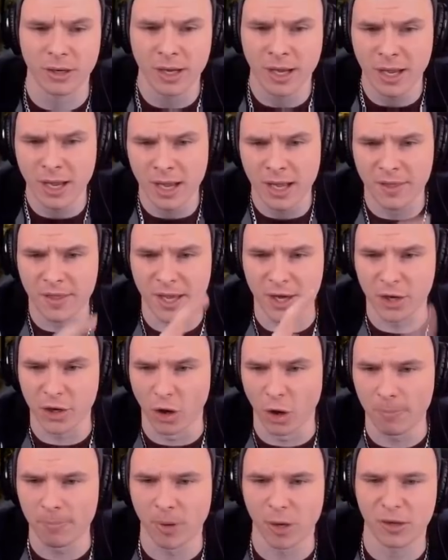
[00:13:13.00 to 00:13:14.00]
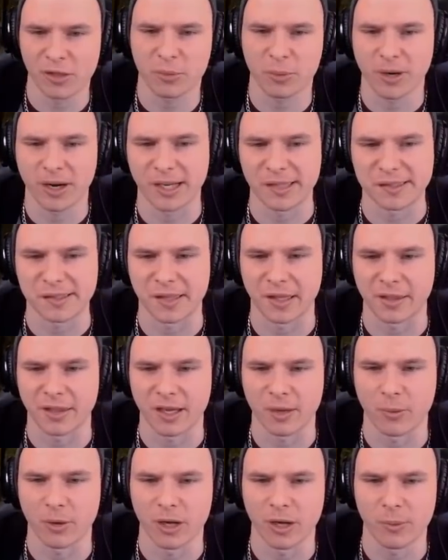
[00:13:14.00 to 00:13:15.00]
They're not both where I said they
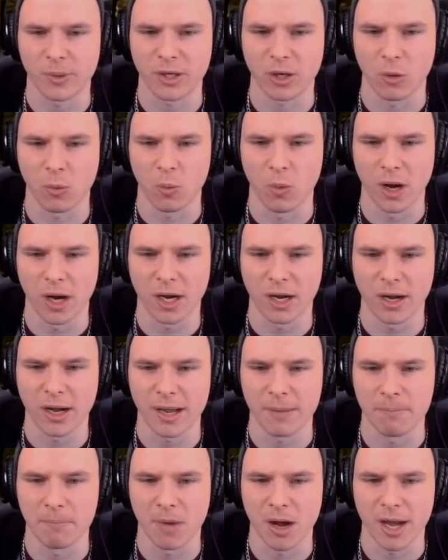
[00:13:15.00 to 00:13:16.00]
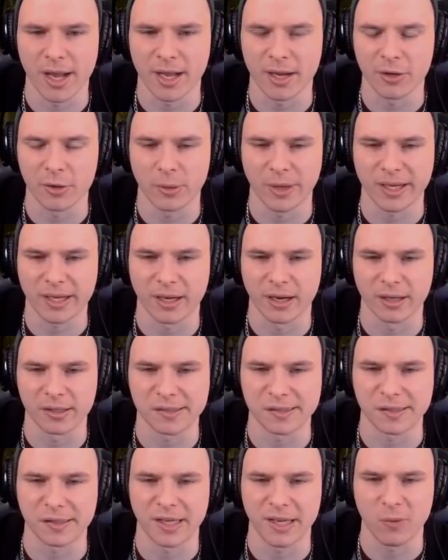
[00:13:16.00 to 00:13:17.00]
were. We got one guy, Maya, who I can't
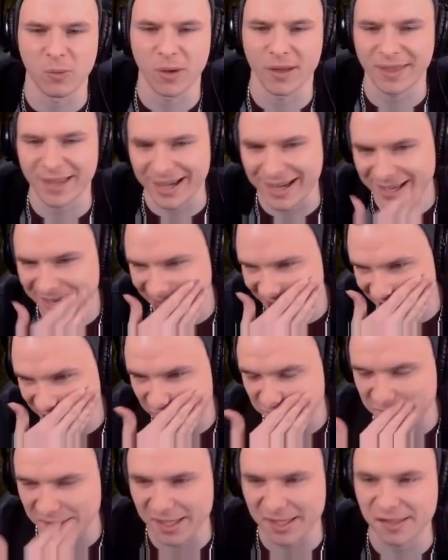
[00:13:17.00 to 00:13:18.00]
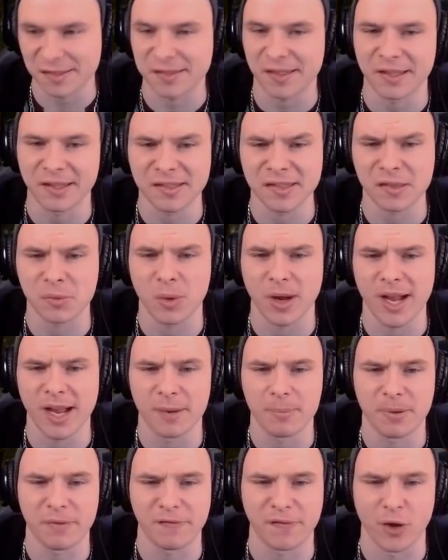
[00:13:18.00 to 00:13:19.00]
see. One that I can see. See, this is why I
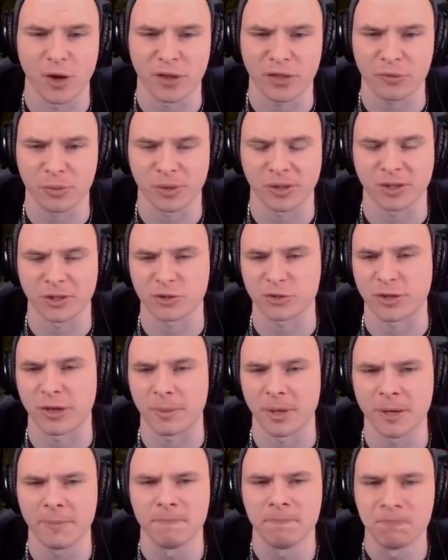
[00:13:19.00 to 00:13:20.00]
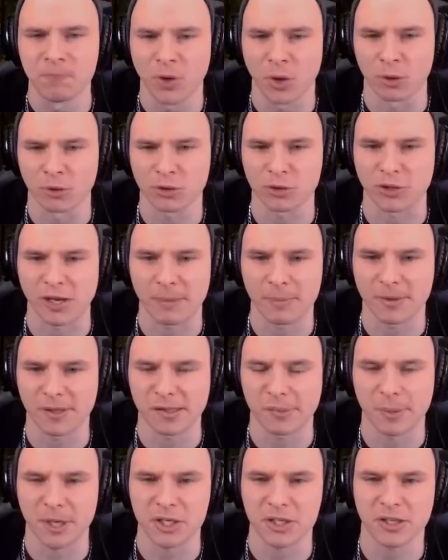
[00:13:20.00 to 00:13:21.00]
prefer Thrilling Tremor on Trapper,
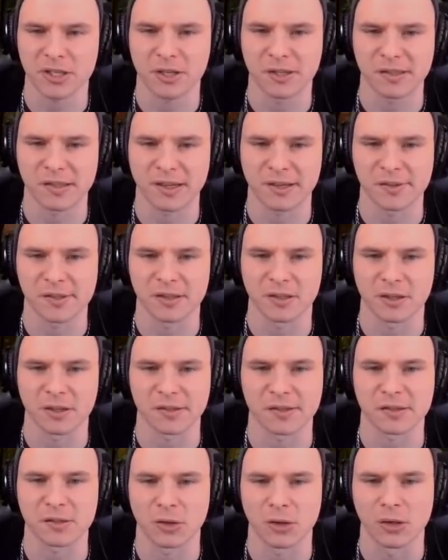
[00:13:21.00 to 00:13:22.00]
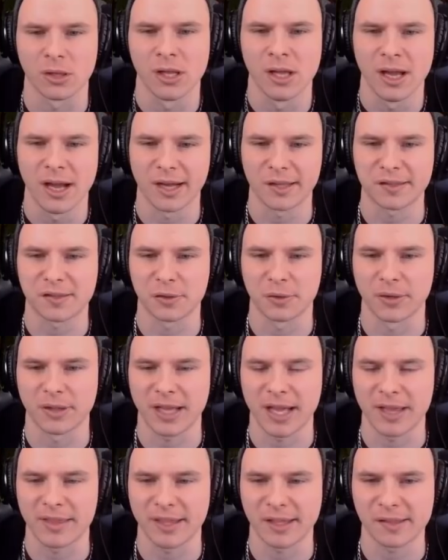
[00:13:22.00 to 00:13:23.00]
especially because it gives you a lot of stall. I saw
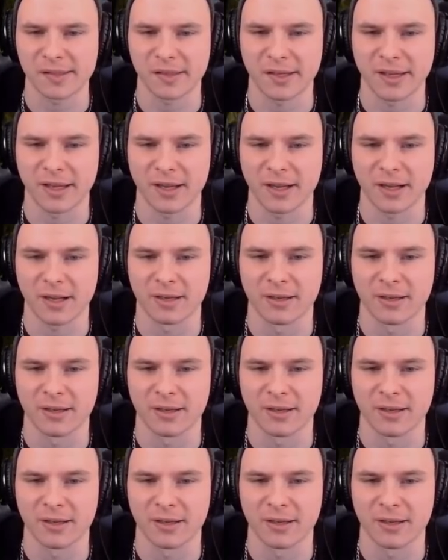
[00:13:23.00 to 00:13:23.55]
that. That's a...